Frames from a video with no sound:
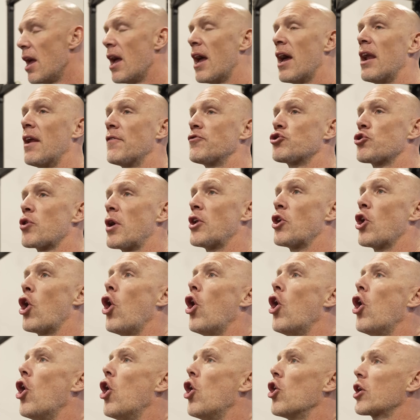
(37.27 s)
and I've trained
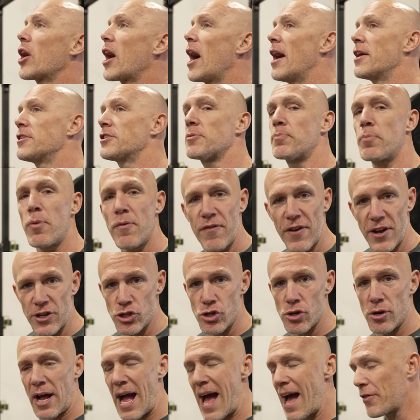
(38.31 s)
all kinds of
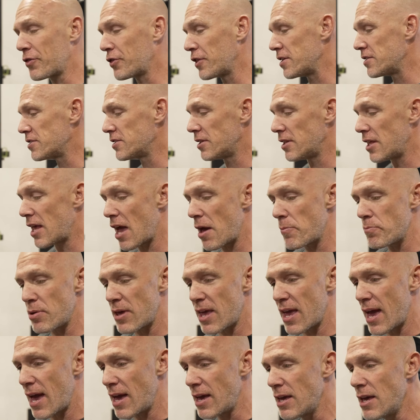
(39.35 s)
professional athletes in the
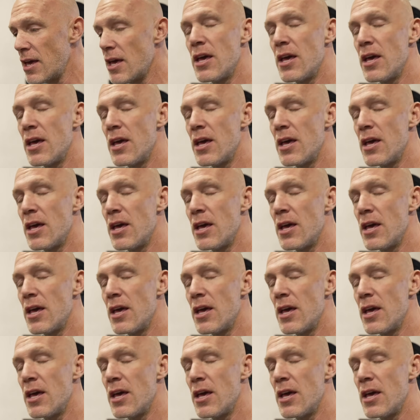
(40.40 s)
NBA,